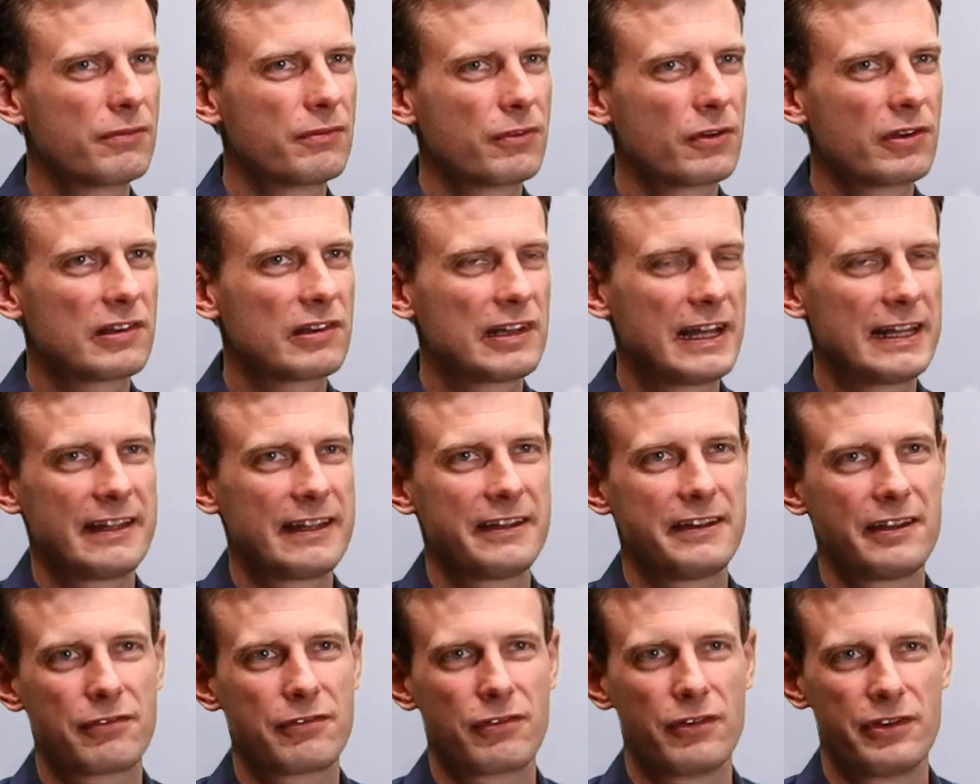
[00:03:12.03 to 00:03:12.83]
slightly
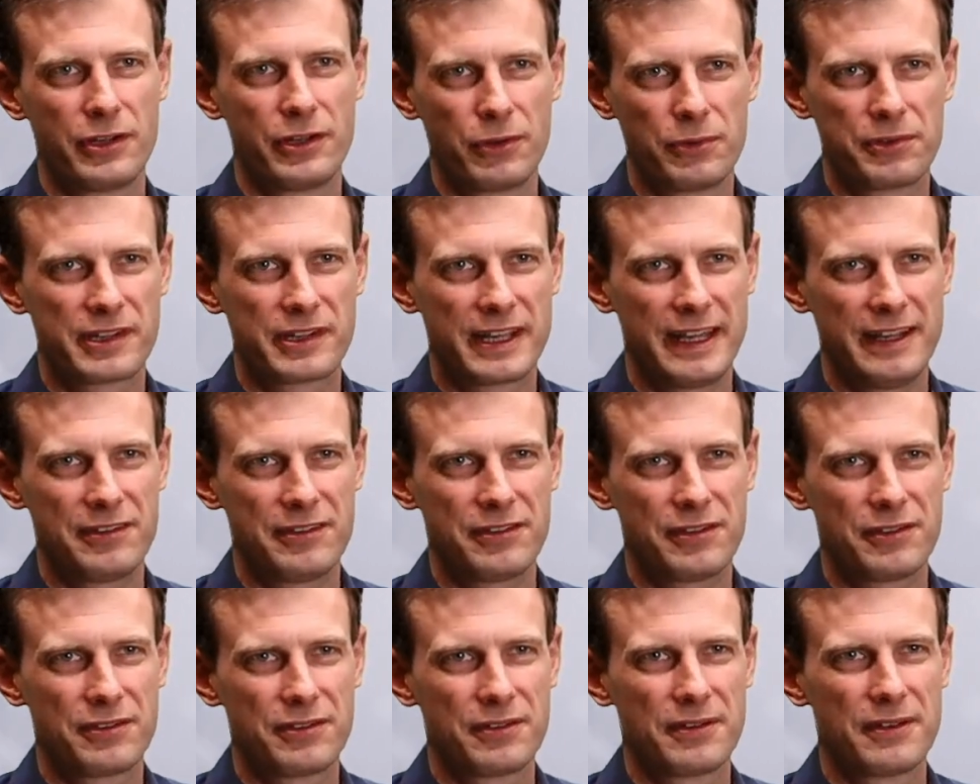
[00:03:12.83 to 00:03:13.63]
different use
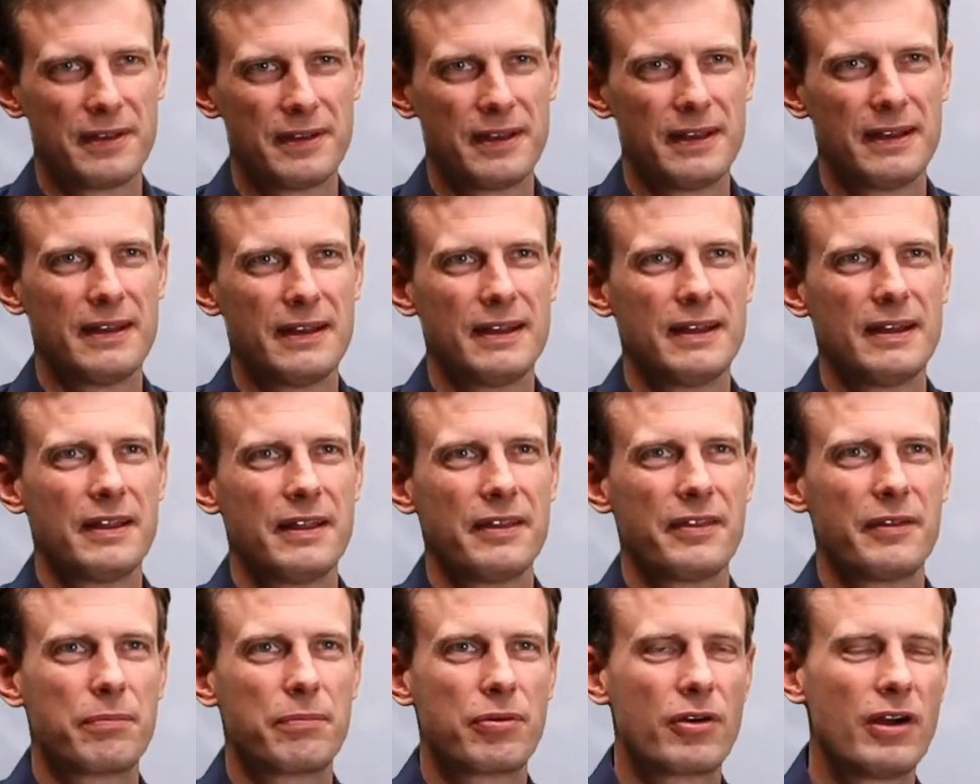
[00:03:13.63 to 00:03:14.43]
cases.
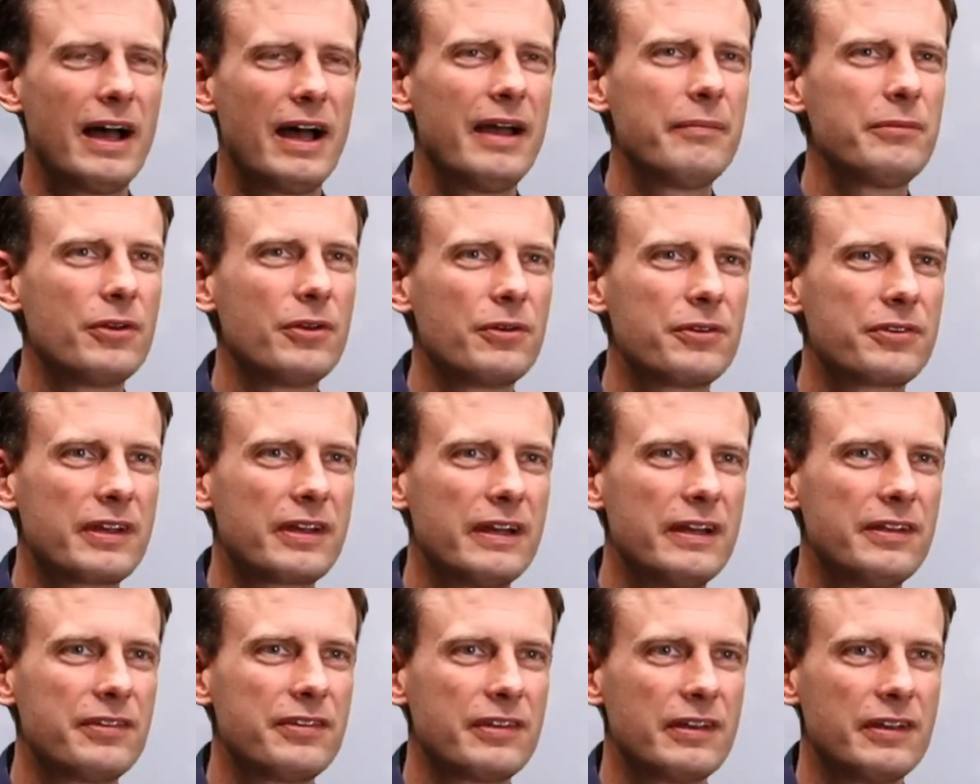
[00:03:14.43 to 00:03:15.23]
The prime use
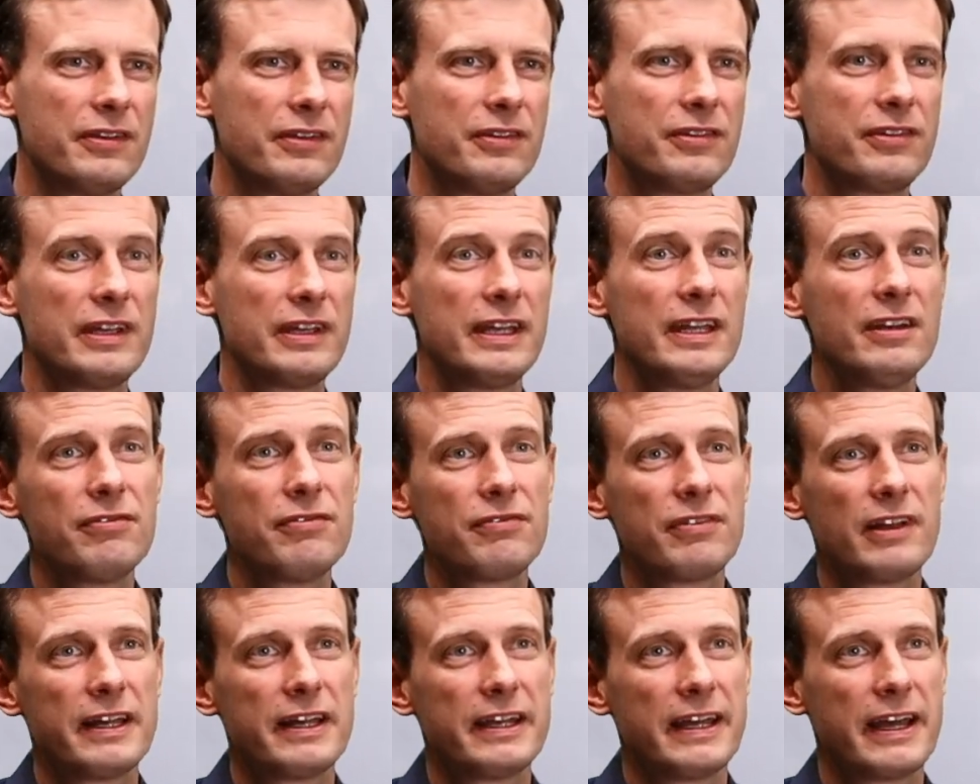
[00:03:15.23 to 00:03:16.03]
case is
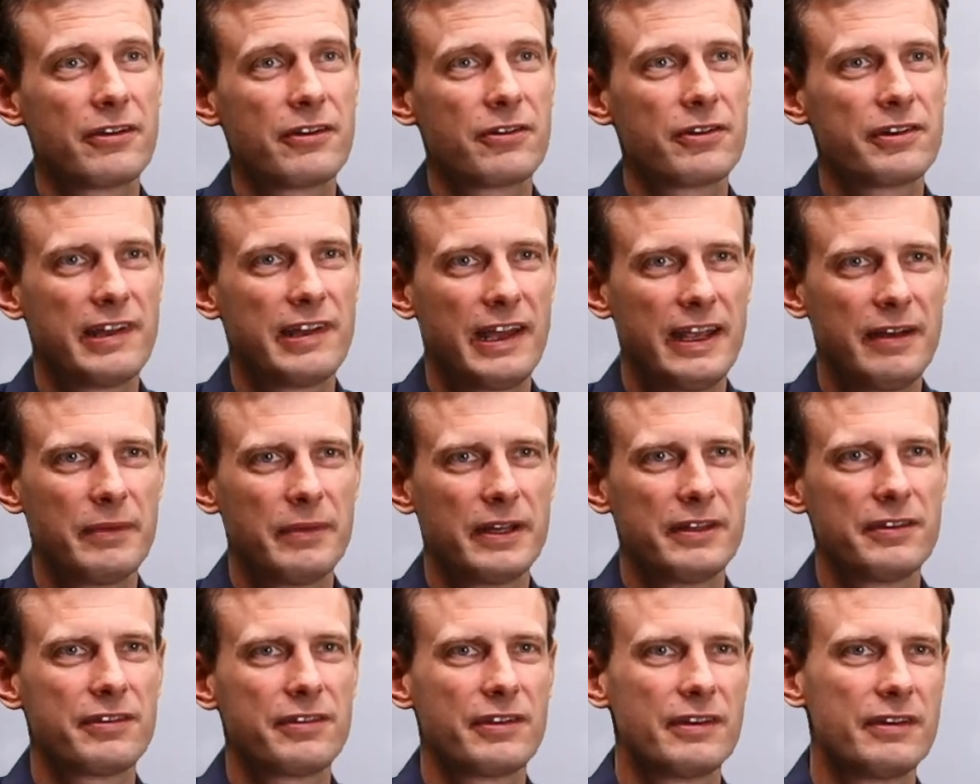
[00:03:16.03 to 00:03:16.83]
in-flight
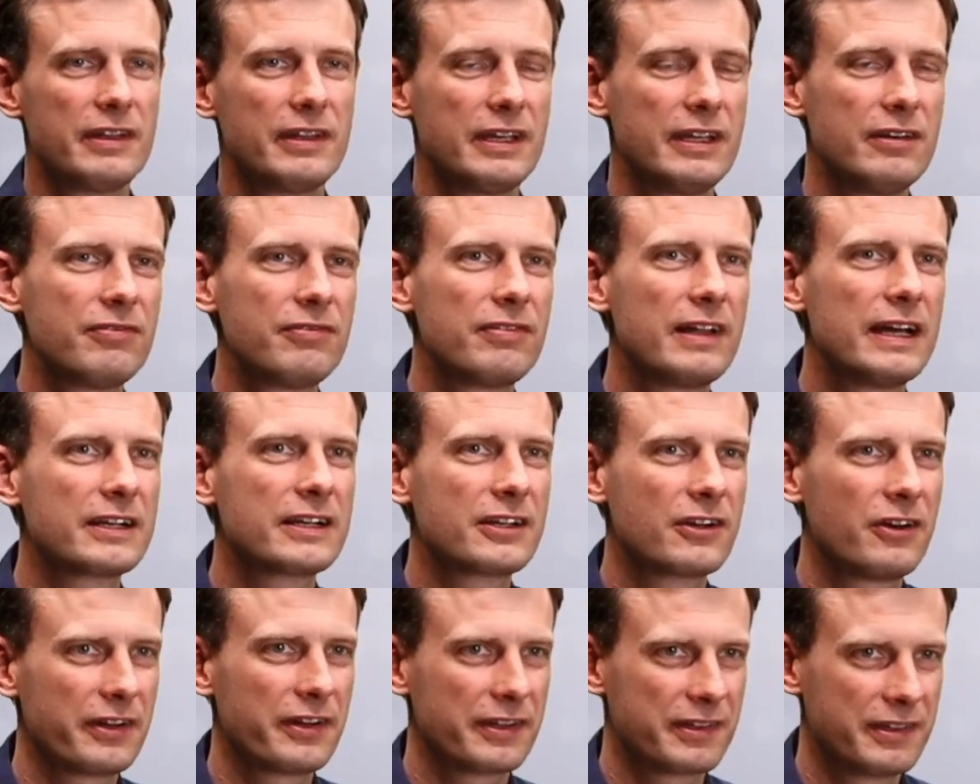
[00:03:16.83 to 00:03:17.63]
entertainment and in-flight
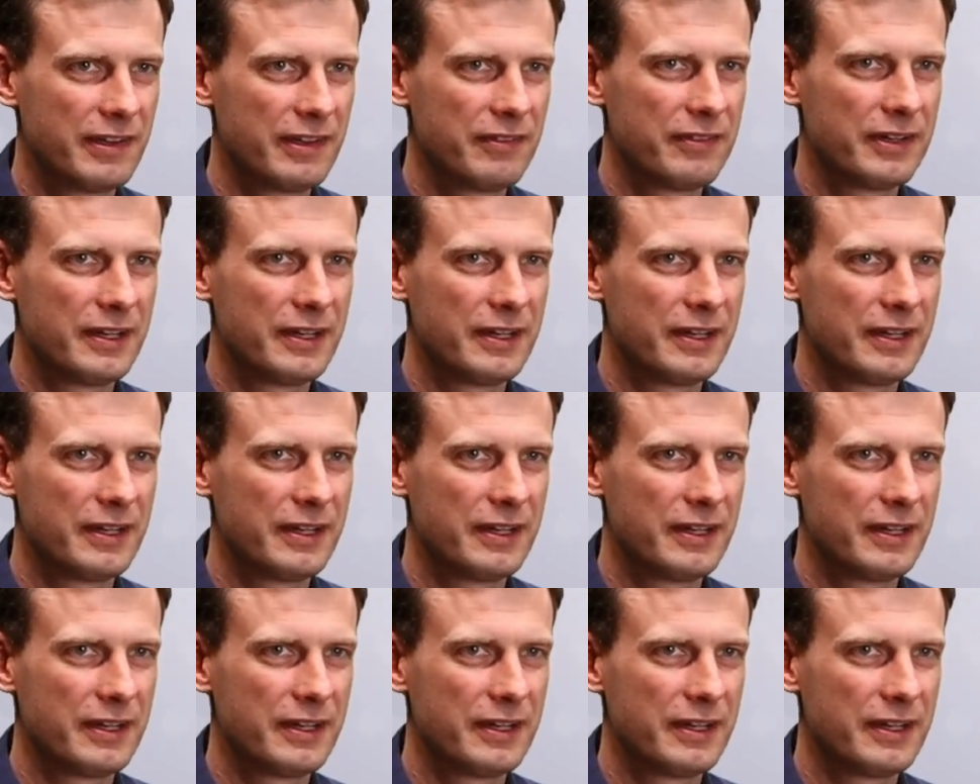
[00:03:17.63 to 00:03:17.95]
connectivity.